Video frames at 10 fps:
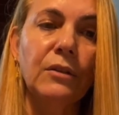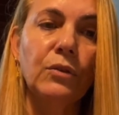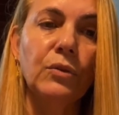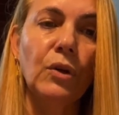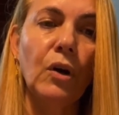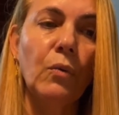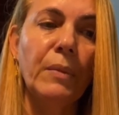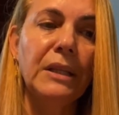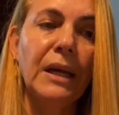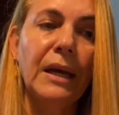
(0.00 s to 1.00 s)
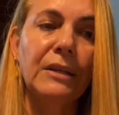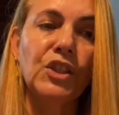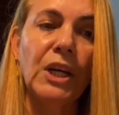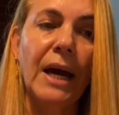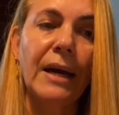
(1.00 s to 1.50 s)
to document her
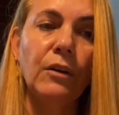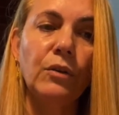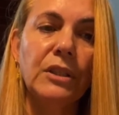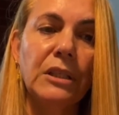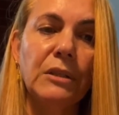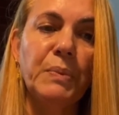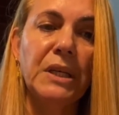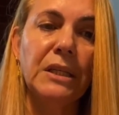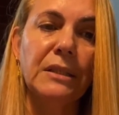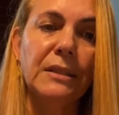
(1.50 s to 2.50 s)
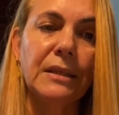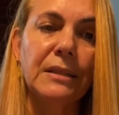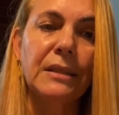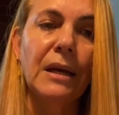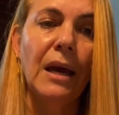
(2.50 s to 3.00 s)
childhood experiences